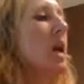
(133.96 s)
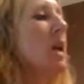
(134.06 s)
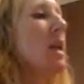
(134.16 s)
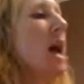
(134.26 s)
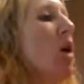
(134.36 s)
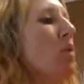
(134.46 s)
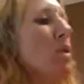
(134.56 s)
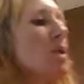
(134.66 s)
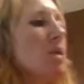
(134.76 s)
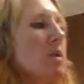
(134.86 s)

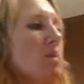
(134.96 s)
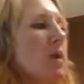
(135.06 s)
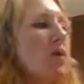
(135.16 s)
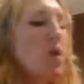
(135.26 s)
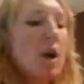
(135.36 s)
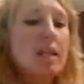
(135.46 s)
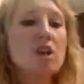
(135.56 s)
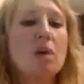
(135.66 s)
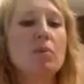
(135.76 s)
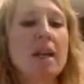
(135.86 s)
Now, before I
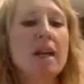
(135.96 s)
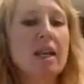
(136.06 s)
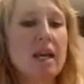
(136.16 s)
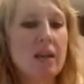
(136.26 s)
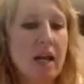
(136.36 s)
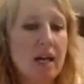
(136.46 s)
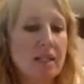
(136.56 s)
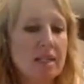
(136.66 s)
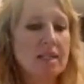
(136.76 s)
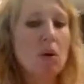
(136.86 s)
start blending
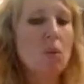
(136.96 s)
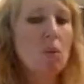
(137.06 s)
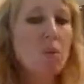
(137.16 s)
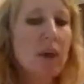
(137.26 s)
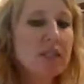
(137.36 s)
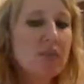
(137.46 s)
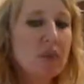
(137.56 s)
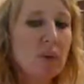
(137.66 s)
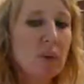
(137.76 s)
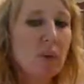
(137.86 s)
this,
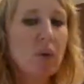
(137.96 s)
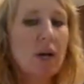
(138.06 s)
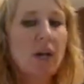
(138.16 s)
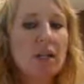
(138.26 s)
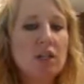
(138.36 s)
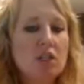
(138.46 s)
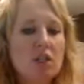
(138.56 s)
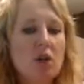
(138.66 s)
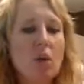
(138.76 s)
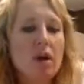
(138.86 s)

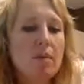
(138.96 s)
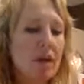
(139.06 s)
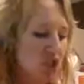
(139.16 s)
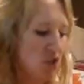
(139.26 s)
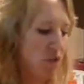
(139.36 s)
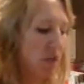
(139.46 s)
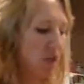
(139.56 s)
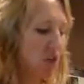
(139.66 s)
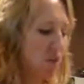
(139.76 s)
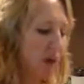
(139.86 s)
you want to make sure that
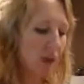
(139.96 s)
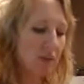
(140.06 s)
you